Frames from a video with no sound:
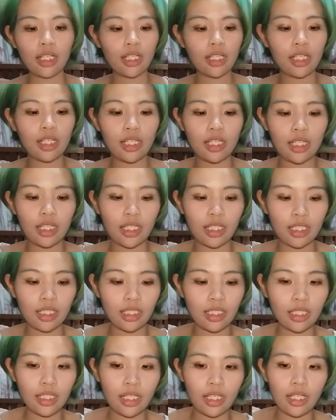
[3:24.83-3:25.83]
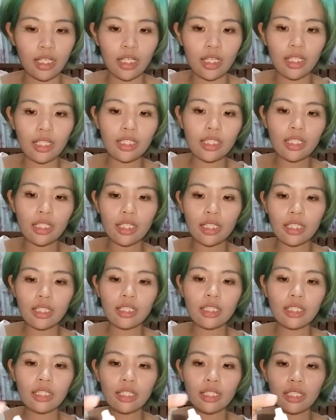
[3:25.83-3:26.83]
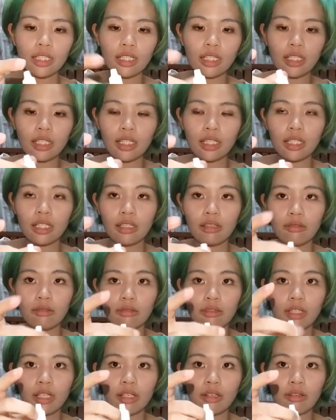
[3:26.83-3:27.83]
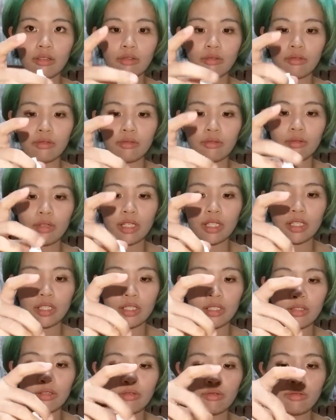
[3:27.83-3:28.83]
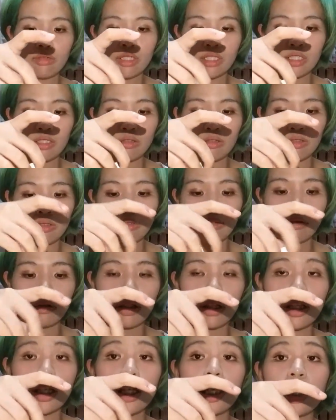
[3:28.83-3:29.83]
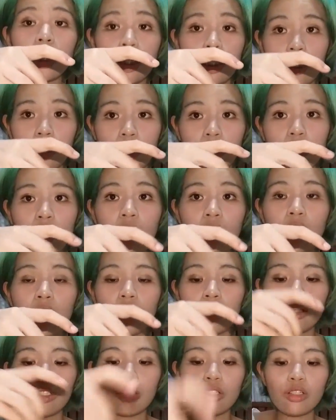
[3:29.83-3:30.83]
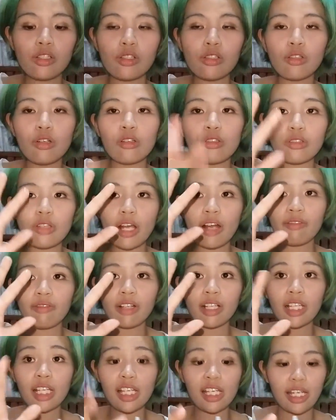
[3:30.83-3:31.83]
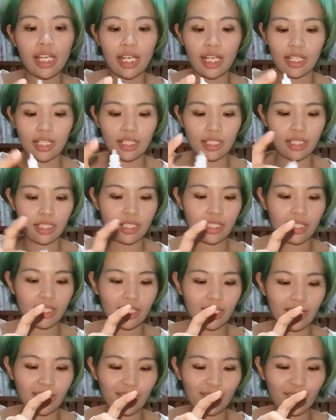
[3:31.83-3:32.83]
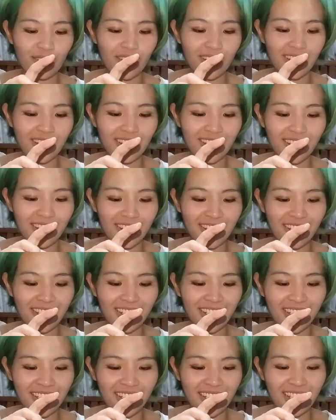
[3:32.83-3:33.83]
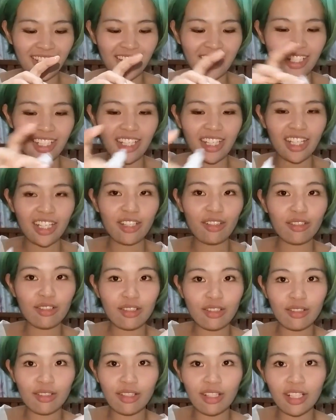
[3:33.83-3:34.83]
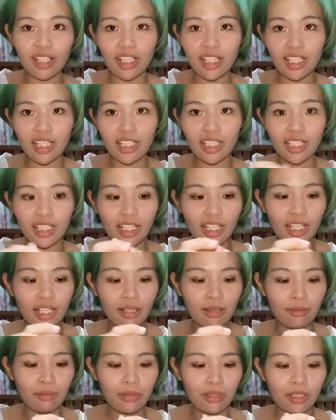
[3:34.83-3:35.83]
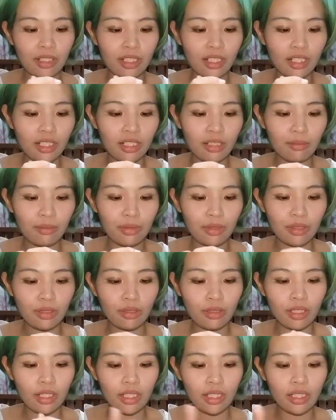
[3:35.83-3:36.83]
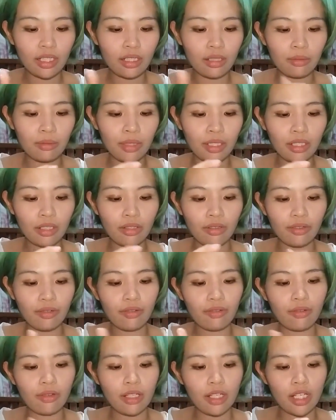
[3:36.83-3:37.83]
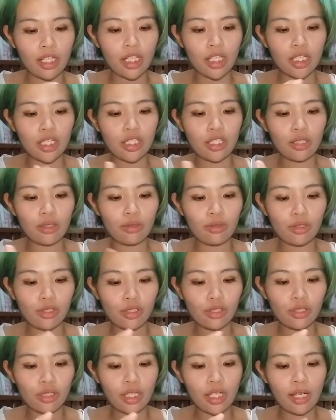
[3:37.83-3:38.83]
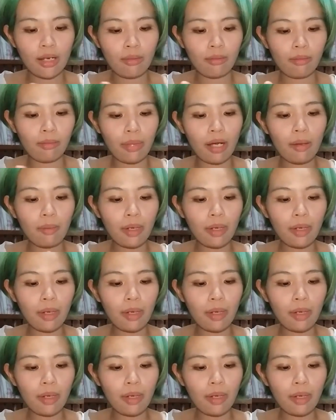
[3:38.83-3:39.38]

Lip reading: clean it. And then what I always do is also clean it. So you should also have clean hands. Okay. I also clean it again, put on a little bit of solution, and